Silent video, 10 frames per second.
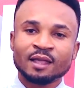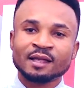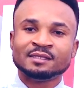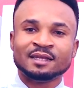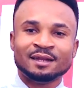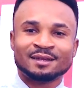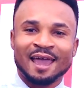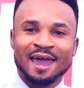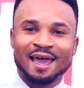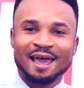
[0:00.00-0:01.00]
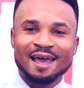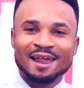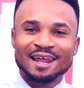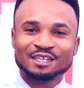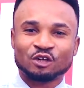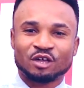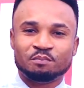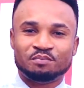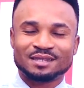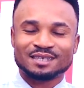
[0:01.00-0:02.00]
Still in Ghana, let's talk a
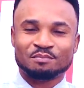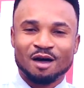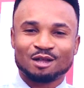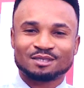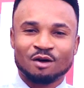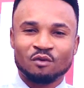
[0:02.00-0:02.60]
bit about